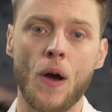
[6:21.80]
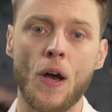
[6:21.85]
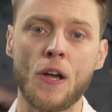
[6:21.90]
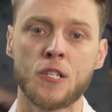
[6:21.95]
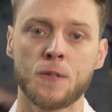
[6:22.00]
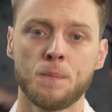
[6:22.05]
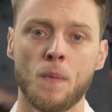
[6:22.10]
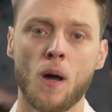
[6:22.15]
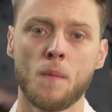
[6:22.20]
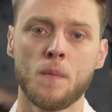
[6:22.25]
A
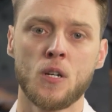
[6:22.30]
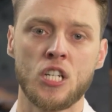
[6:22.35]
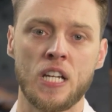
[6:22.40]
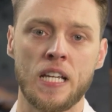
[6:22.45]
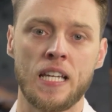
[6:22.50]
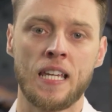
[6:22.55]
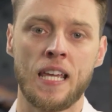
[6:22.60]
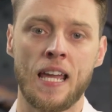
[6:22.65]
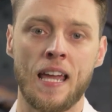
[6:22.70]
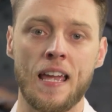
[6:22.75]
Smart
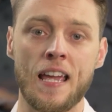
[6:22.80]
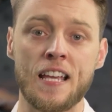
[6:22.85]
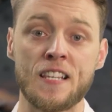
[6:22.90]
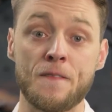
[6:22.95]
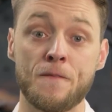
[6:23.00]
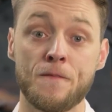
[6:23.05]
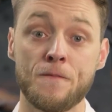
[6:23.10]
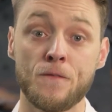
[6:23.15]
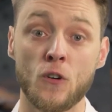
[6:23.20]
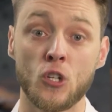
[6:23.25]
Machine Kit is
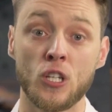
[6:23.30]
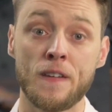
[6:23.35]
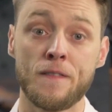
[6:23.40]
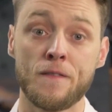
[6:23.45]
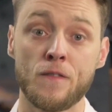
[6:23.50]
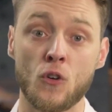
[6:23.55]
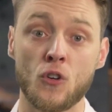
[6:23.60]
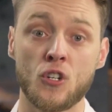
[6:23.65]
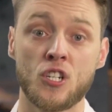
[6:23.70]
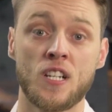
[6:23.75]
a fully
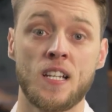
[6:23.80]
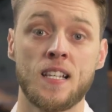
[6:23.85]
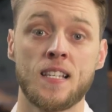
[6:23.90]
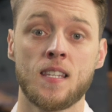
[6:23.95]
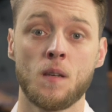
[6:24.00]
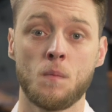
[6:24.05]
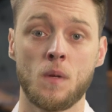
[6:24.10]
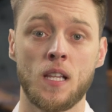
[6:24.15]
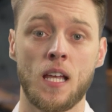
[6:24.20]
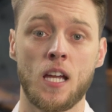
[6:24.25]
functioning
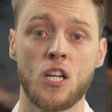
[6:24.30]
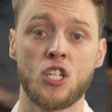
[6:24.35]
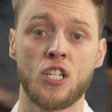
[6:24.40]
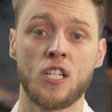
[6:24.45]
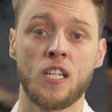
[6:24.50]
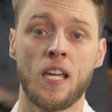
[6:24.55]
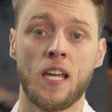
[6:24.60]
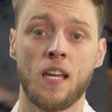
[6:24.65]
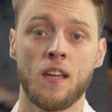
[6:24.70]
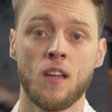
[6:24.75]

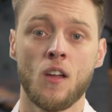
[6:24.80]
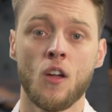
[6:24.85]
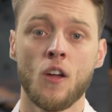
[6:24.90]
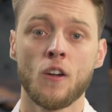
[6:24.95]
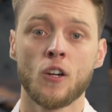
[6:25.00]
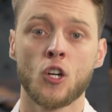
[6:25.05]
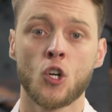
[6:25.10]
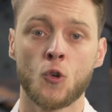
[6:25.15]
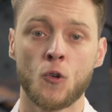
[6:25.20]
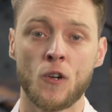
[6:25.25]
simulation kit
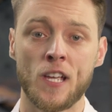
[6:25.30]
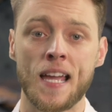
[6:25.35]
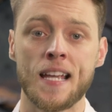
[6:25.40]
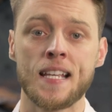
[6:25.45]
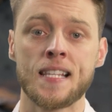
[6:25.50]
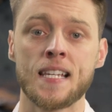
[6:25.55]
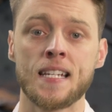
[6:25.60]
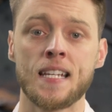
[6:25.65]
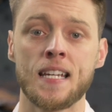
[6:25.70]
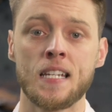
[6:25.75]

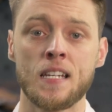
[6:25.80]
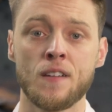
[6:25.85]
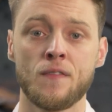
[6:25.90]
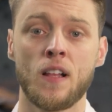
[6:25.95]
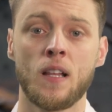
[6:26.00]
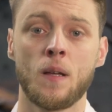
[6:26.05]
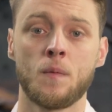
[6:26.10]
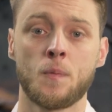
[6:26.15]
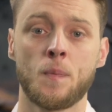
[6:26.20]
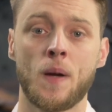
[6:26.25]
created and
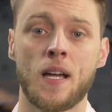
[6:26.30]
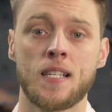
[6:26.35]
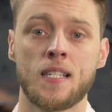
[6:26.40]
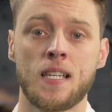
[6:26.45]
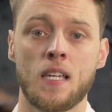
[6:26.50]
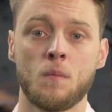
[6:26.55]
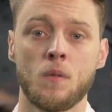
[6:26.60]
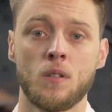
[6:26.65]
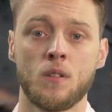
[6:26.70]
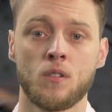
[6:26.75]
developed by
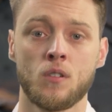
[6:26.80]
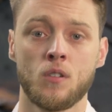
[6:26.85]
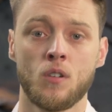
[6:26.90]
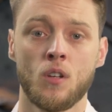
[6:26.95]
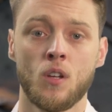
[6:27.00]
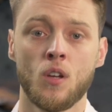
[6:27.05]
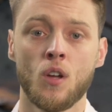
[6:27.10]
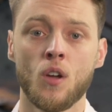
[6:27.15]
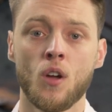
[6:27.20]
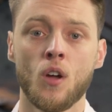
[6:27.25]
Siemens.
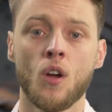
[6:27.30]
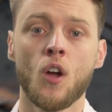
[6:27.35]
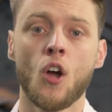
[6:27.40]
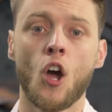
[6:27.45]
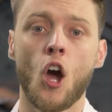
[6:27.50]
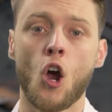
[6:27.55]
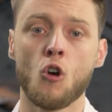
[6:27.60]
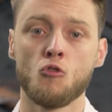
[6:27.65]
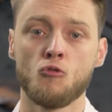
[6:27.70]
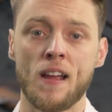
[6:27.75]

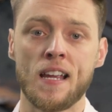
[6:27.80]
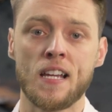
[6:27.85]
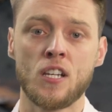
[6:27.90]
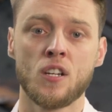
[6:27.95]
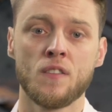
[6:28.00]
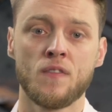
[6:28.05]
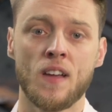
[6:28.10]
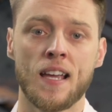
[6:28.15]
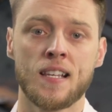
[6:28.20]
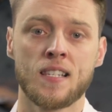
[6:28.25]
A
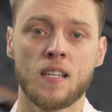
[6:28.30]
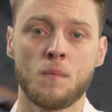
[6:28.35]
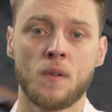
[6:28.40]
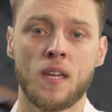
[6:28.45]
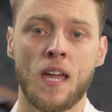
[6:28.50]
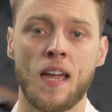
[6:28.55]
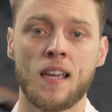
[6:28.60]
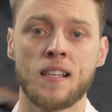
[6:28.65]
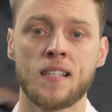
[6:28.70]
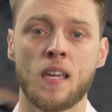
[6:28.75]
range of
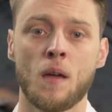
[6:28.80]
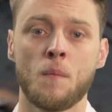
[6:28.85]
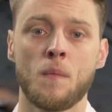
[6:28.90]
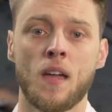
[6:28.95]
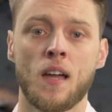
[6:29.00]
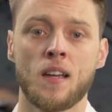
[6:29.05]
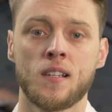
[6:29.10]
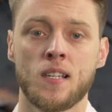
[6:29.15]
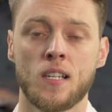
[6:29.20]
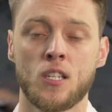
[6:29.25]
SMKs can be
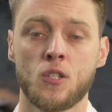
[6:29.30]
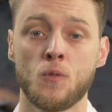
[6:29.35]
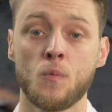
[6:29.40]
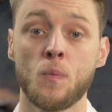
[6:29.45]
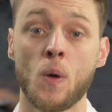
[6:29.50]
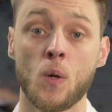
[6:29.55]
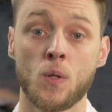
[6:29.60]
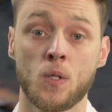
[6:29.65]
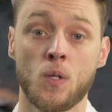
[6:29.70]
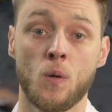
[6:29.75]
accessed through
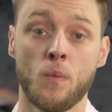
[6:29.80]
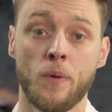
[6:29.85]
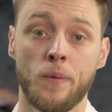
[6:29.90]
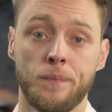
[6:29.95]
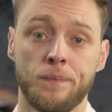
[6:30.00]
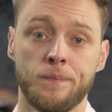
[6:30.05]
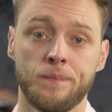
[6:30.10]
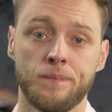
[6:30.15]
PostHub.